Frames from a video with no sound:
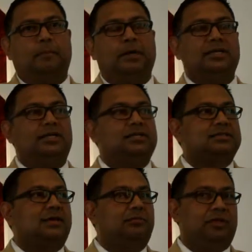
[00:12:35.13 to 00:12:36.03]
But
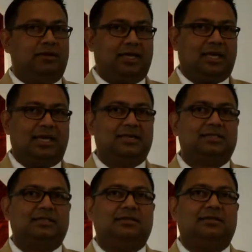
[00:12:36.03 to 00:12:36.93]
there's
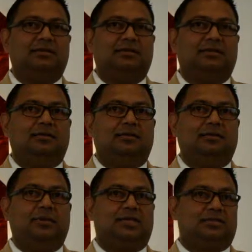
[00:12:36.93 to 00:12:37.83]
communication,
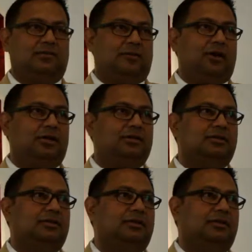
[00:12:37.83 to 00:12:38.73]
the best of all.
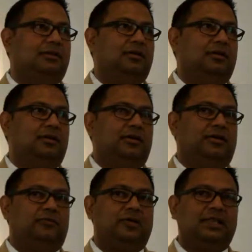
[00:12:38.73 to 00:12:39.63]

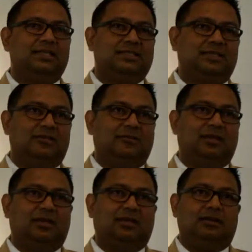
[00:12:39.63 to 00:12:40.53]
If you listen to
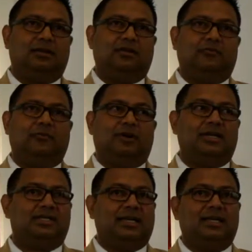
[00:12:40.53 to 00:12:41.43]
it, if you're
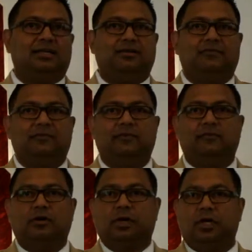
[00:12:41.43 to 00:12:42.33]
attentive,
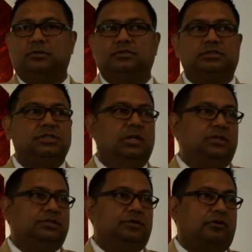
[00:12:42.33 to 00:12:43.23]
if you're close
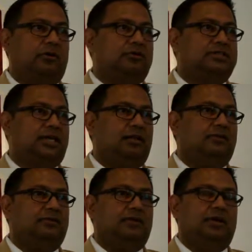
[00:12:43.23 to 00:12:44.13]
to your own
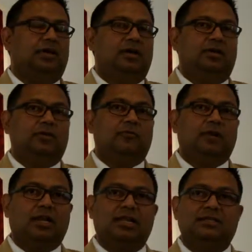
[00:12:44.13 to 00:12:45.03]
self, you
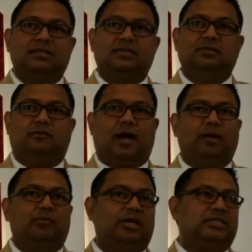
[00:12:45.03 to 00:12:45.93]
would listen to the
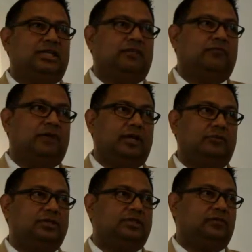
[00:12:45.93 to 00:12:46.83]
vibration and
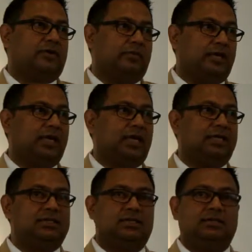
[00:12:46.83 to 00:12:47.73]
frequency of
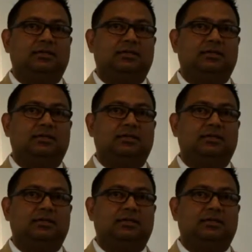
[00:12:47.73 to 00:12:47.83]
communication.